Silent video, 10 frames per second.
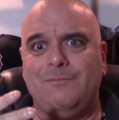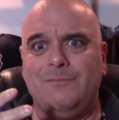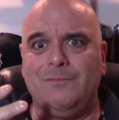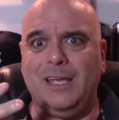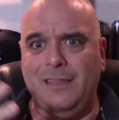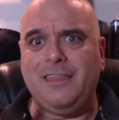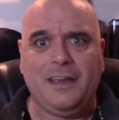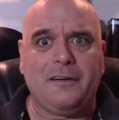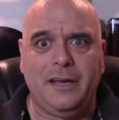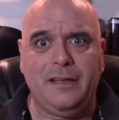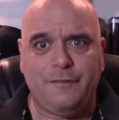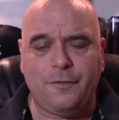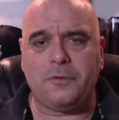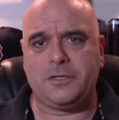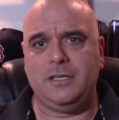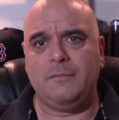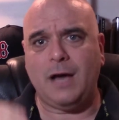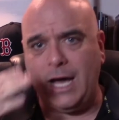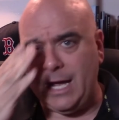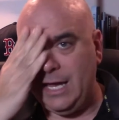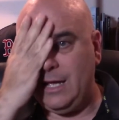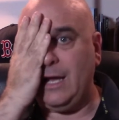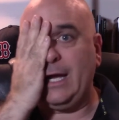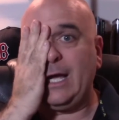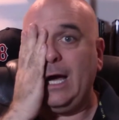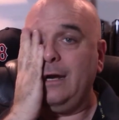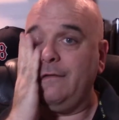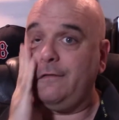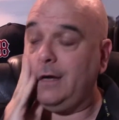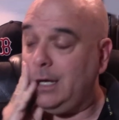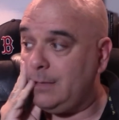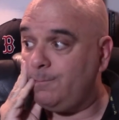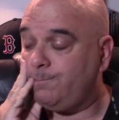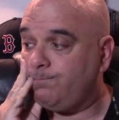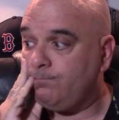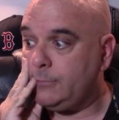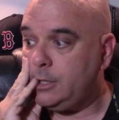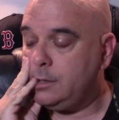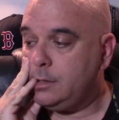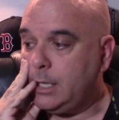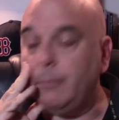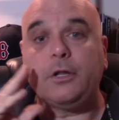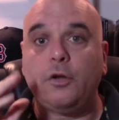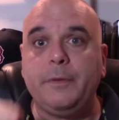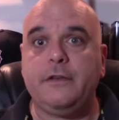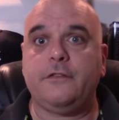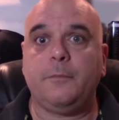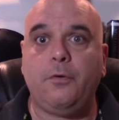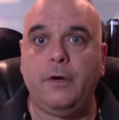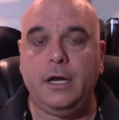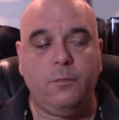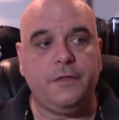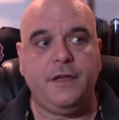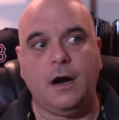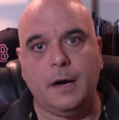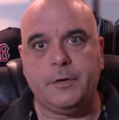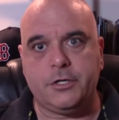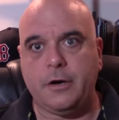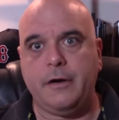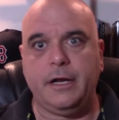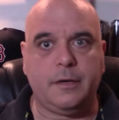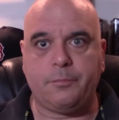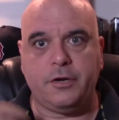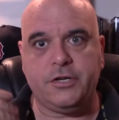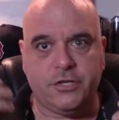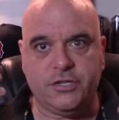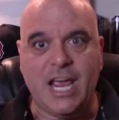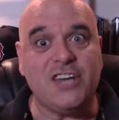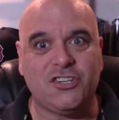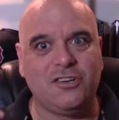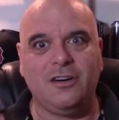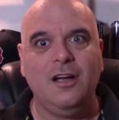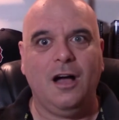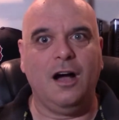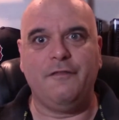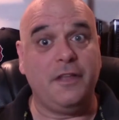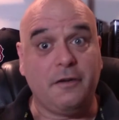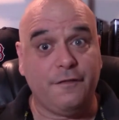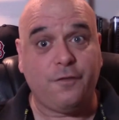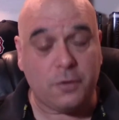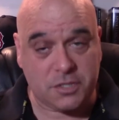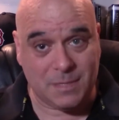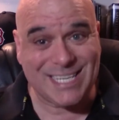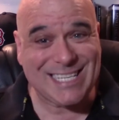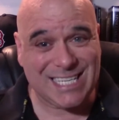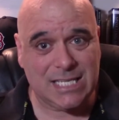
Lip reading: in theory, enforce them. I kind of am a little bit disappointed with the arbitrary and capricious nature of their enforcement.